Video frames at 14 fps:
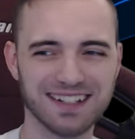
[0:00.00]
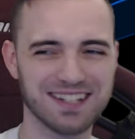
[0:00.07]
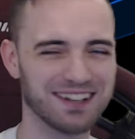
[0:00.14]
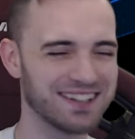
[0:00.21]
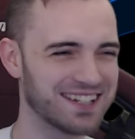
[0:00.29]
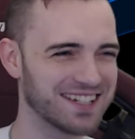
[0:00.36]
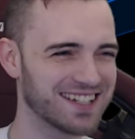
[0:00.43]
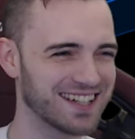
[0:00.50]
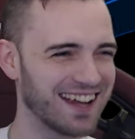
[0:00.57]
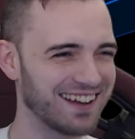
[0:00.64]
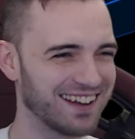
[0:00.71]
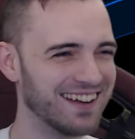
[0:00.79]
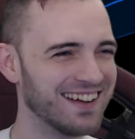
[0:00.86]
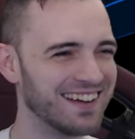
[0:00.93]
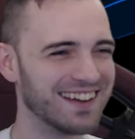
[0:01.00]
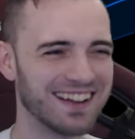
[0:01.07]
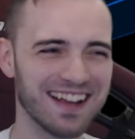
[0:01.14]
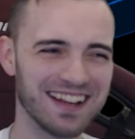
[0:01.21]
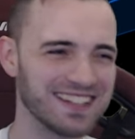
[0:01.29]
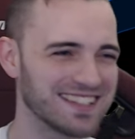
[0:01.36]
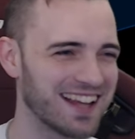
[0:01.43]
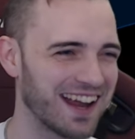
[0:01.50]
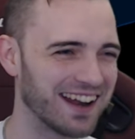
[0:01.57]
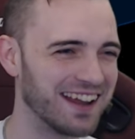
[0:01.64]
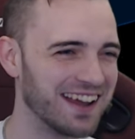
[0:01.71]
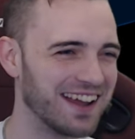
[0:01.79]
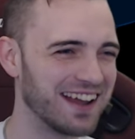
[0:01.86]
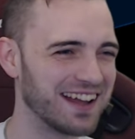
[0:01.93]
so I just kept...
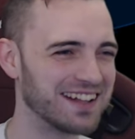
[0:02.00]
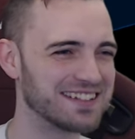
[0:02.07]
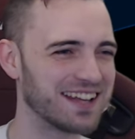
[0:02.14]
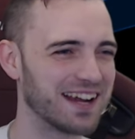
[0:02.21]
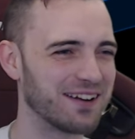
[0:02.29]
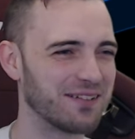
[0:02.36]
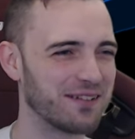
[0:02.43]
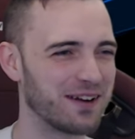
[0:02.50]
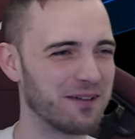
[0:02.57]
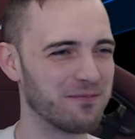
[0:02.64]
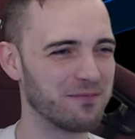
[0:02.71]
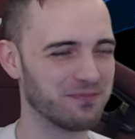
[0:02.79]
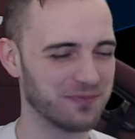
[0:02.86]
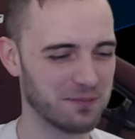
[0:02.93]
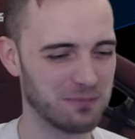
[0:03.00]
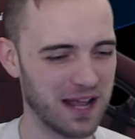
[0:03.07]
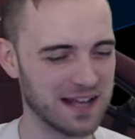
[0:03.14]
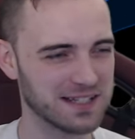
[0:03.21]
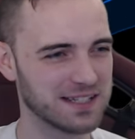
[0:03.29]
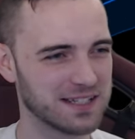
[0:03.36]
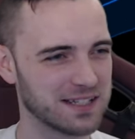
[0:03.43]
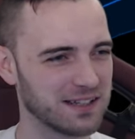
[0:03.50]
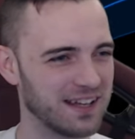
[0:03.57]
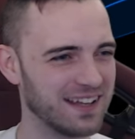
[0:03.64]
insane, insane, right? Blessed.